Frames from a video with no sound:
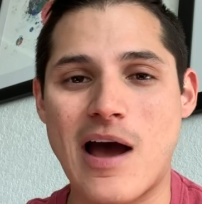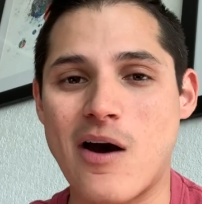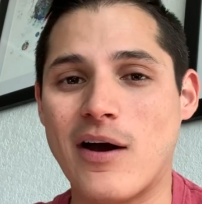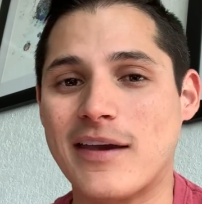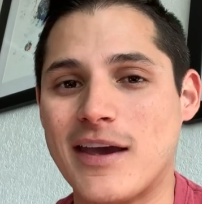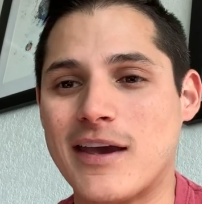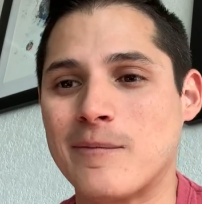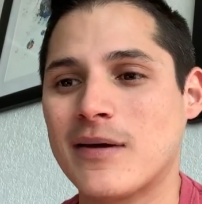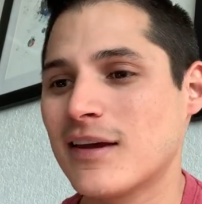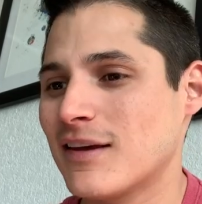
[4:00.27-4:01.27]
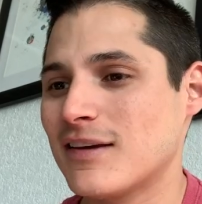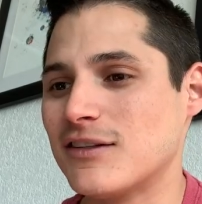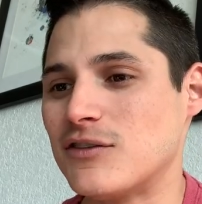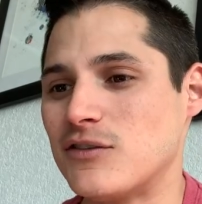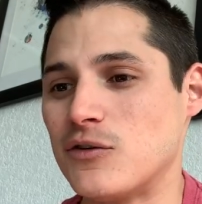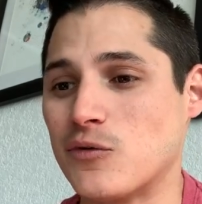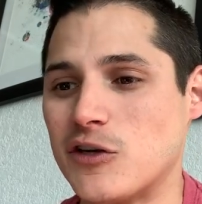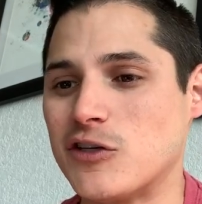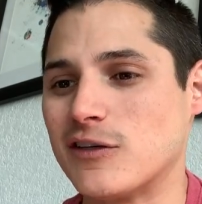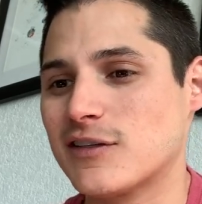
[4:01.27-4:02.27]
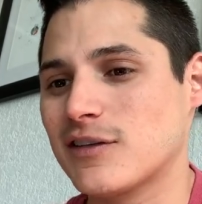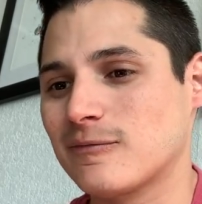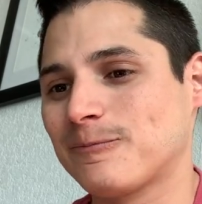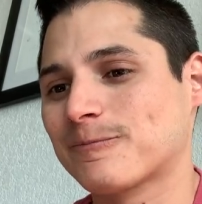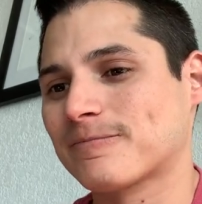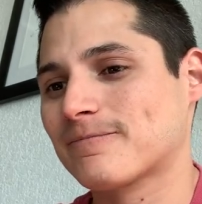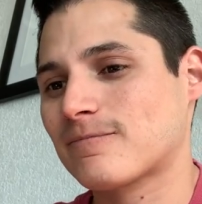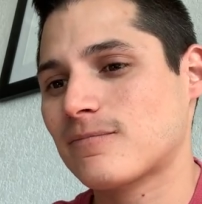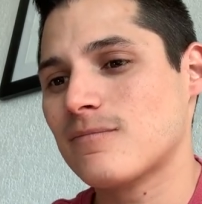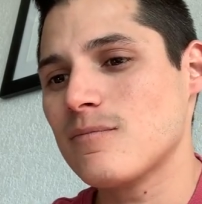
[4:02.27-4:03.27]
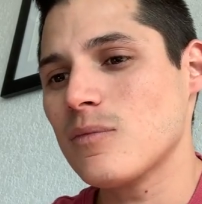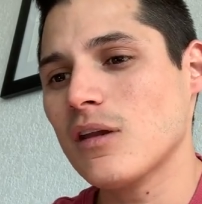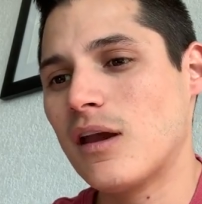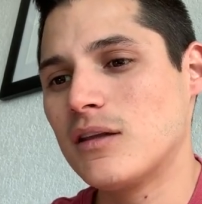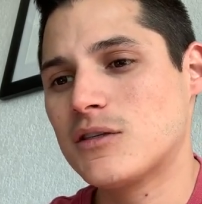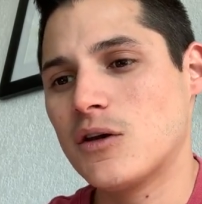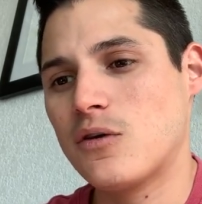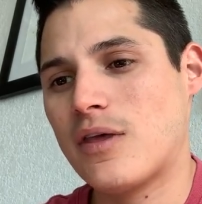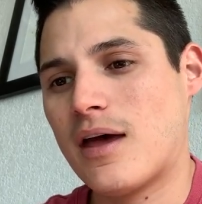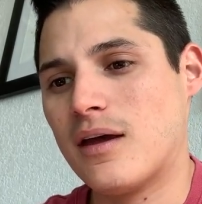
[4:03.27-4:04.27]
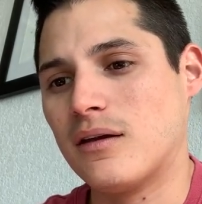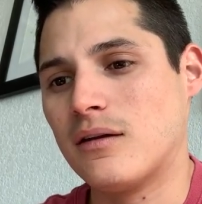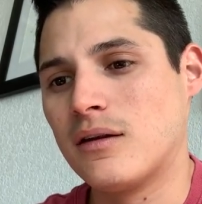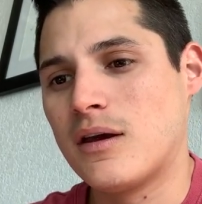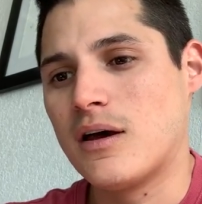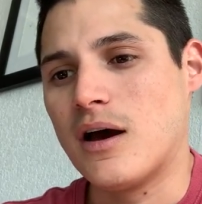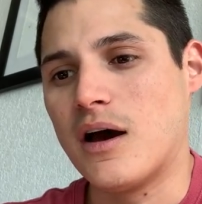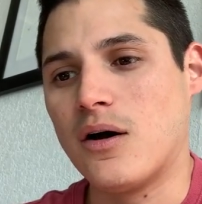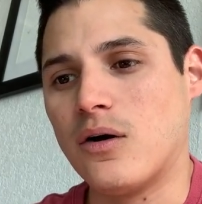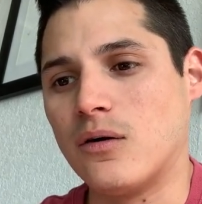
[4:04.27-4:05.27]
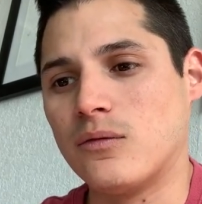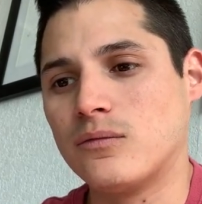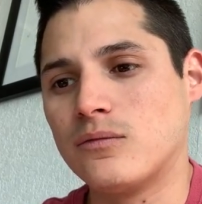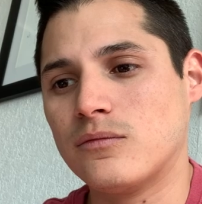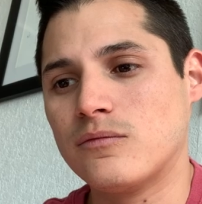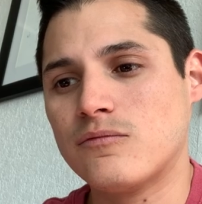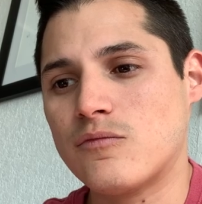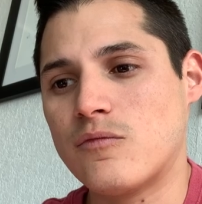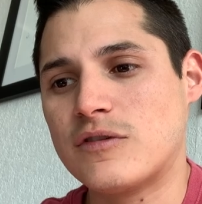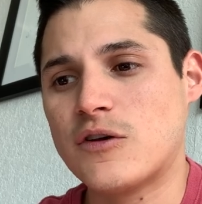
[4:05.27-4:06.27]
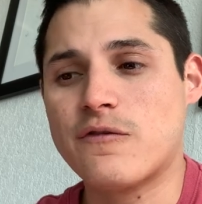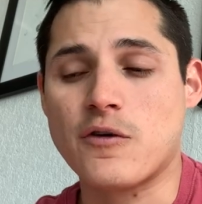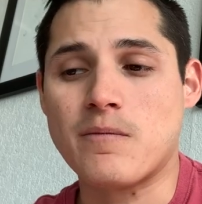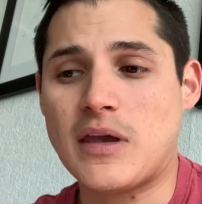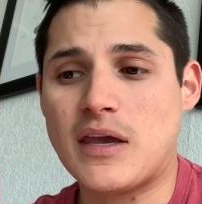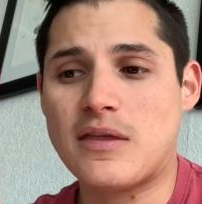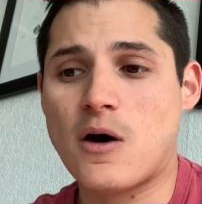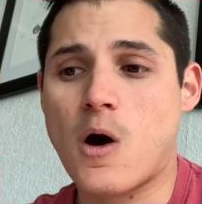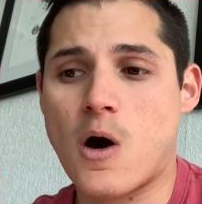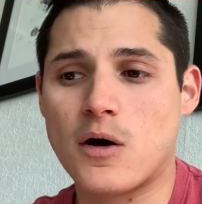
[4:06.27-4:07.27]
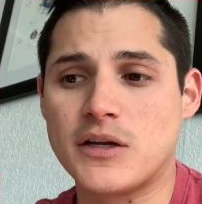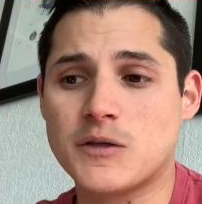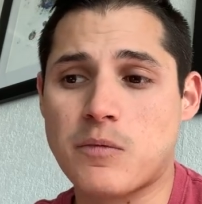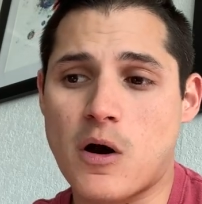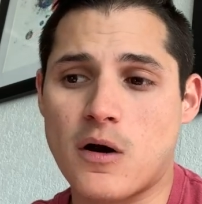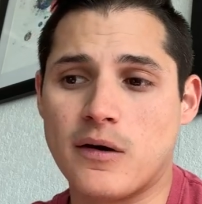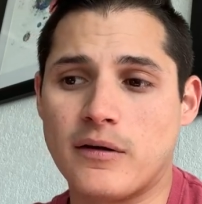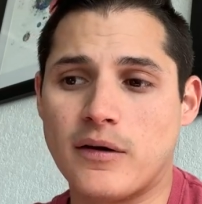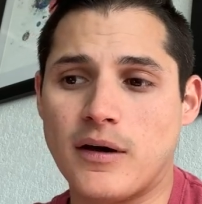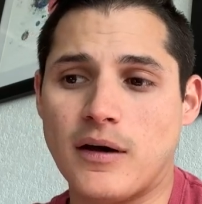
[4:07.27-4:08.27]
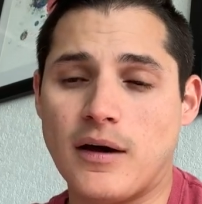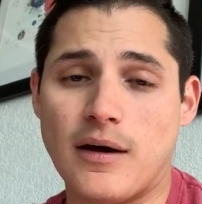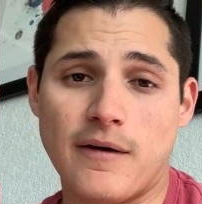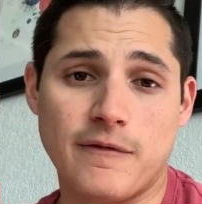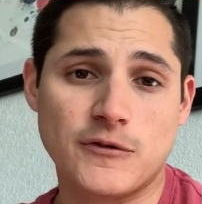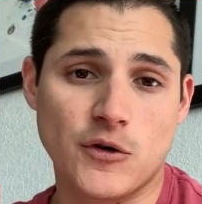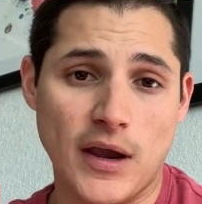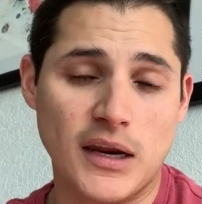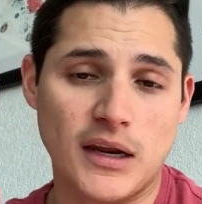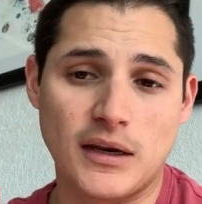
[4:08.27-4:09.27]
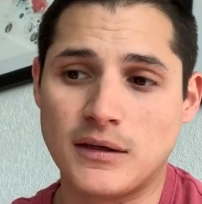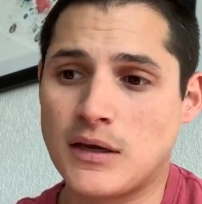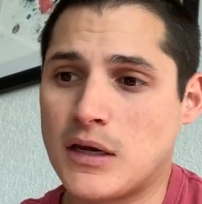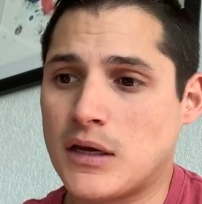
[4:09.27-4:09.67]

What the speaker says: how I came to Regis. And so then, so for me, the hardest part of training